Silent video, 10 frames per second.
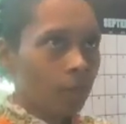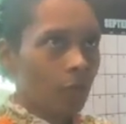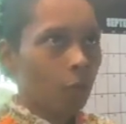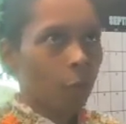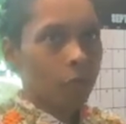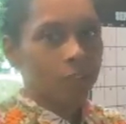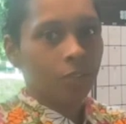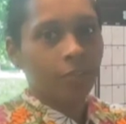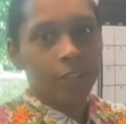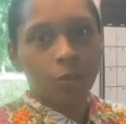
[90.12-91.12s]
I wanted to
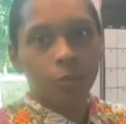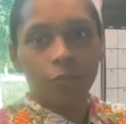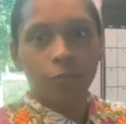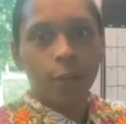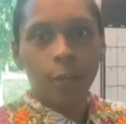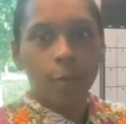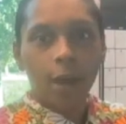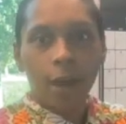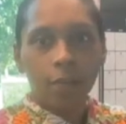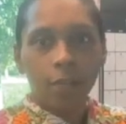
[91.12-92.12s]
vent to a friend
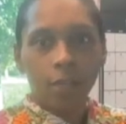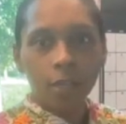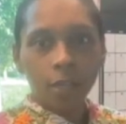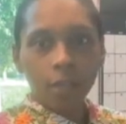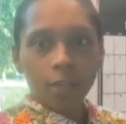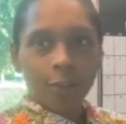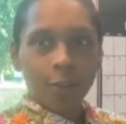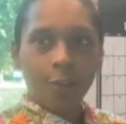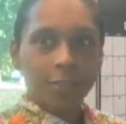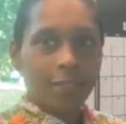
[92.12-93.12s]
about it, you
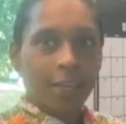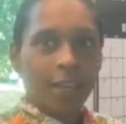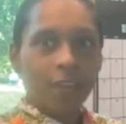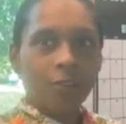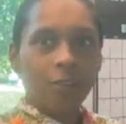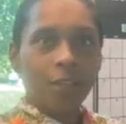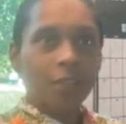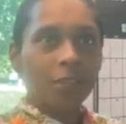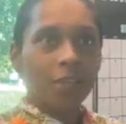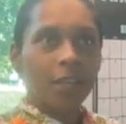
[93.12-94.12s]
know what I'm saying? Or
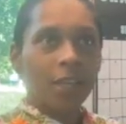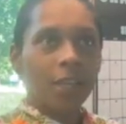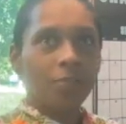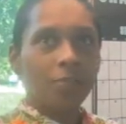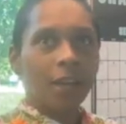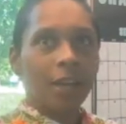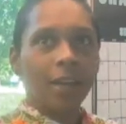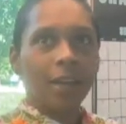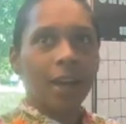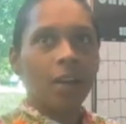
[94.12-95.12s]
even if
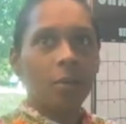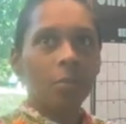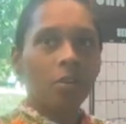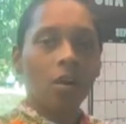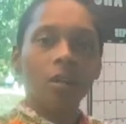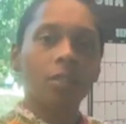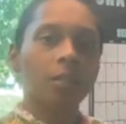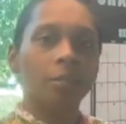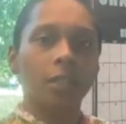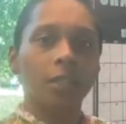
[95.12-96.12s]
I come across
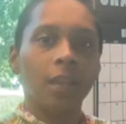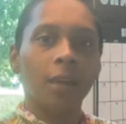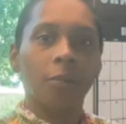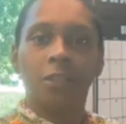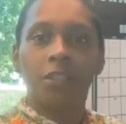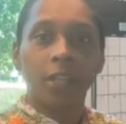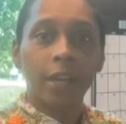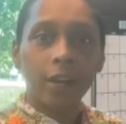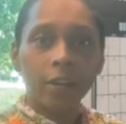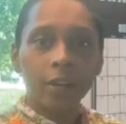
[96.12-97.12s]
something that we
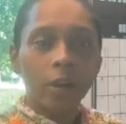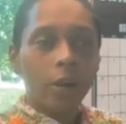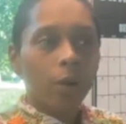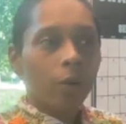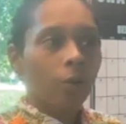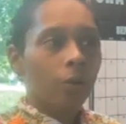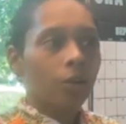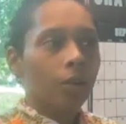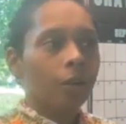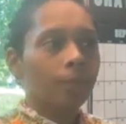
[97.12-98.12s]
shared,
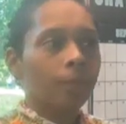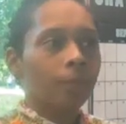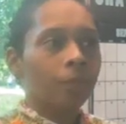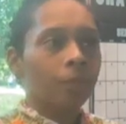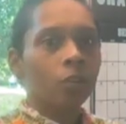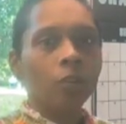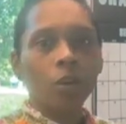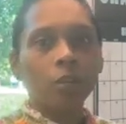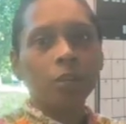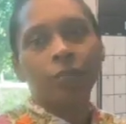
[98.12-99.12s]
or
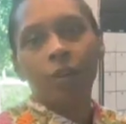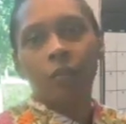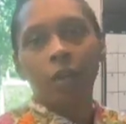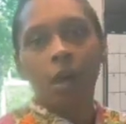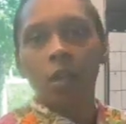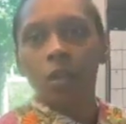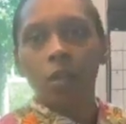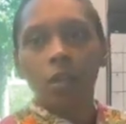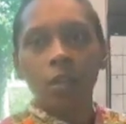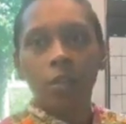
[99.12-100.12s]
their favorite
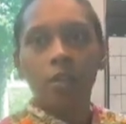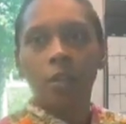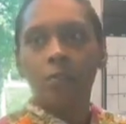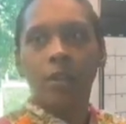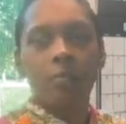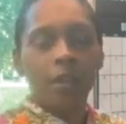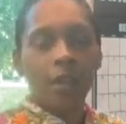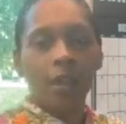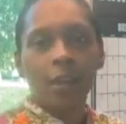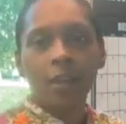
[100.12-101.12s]
color, their favorite
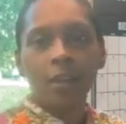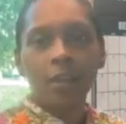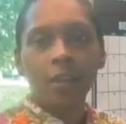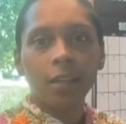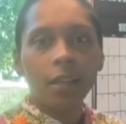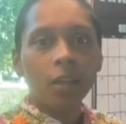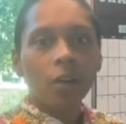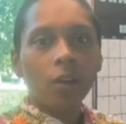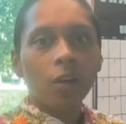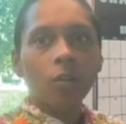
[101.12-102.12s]
candy,
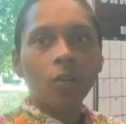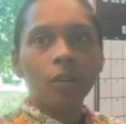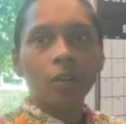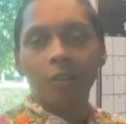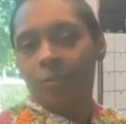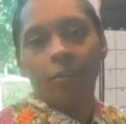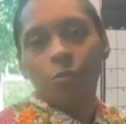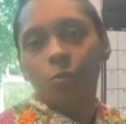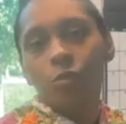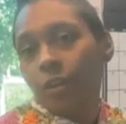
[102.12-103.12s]
or their
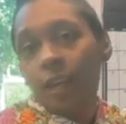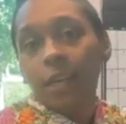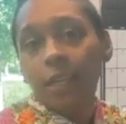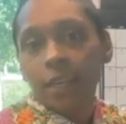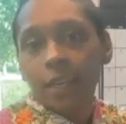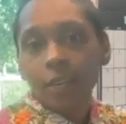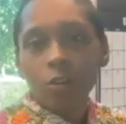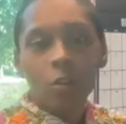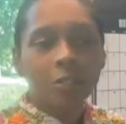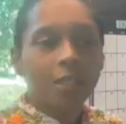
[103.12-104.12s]
favorite movie, anything, you
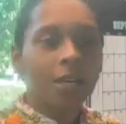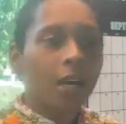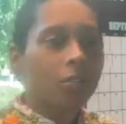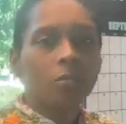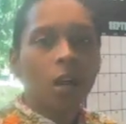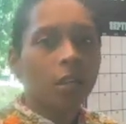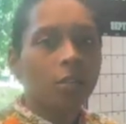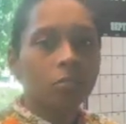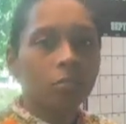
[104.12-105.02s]
know what I'm saying? God, you got it.